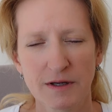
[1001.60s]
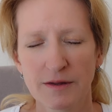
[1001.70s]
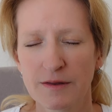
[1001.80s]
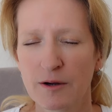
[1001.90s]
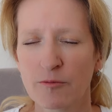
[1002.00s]

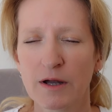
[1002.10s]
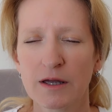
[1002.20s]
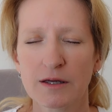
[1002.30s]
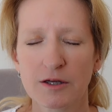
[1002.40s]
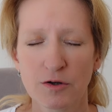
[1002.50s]
and that
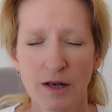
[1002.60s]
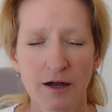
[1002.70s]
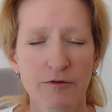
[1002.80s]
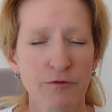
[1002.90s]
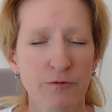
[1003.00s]
way your
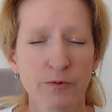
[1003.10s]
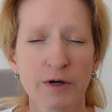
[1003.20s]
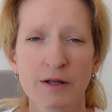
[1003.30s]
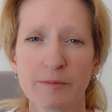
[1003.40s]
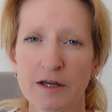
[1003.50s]
life
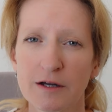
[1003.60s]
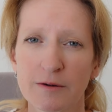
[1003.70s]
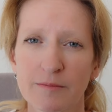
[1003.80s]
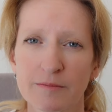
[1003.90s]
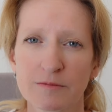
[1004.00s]
will
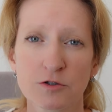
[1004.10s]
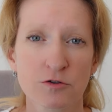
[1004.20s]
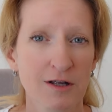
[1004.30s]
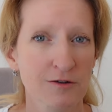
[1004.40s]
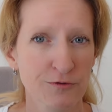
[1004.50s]
become
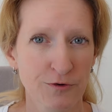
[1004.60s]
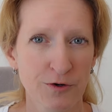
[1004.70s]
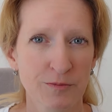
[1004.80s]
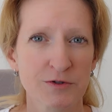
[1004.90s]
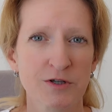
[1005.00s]

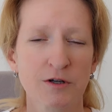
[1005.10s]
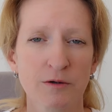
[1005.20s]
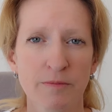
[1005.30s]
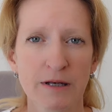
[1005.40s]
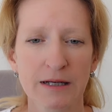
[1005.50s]
transformed
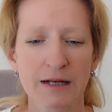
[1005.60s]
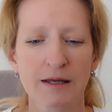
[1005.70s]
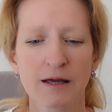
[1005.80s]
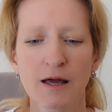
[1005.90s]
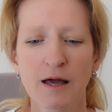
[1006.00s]

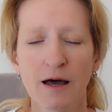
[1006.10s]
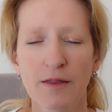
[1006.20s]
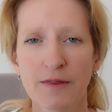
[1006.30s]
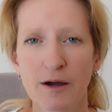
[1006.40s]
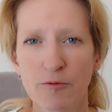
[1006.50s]
completely.
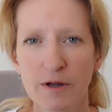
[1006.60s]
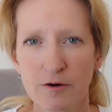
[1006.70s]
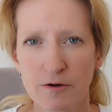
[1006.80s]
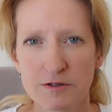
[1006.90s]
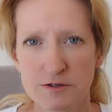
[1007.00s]
And that way,
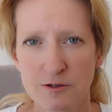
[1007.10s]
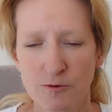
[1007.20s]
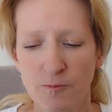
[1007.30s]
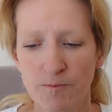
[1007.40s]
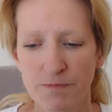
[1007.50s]

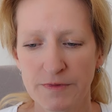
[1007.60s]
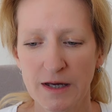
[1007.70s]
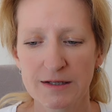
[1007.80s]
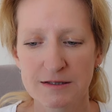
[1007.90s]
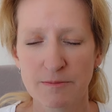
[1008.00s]
also,
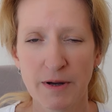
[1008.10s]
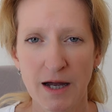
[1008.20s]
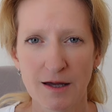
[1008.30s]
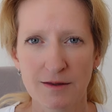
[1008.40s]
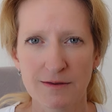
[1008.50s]
that is a
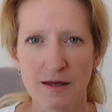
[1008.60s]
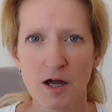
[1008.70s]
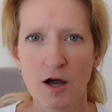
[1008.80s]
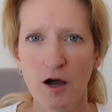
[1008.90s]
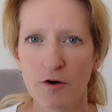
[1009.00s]
path
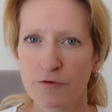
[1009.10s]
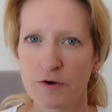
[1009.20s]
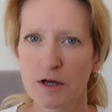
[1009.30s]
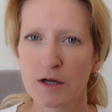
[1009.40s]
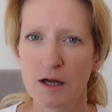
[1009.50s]
of
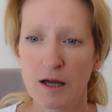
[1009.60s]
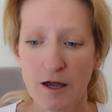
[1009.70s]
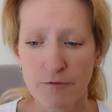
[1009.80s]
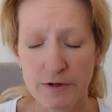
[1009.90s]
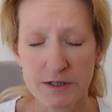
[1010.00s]

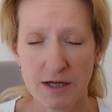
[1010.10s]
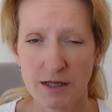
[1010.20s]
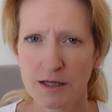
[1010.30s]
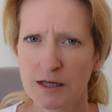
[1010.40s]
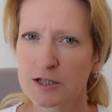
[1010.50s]
every
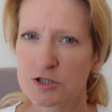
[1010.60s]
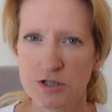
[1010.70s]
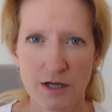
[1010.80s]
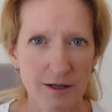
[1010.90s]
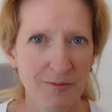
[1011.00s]
day, each
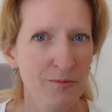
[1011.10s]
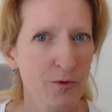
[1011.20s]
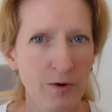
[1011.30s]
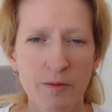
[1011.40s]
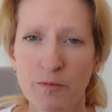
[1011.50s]
day,
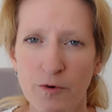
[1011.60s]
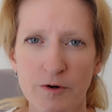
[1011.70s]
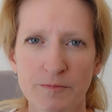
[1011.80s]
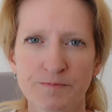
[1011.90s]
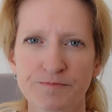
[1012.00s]
more and more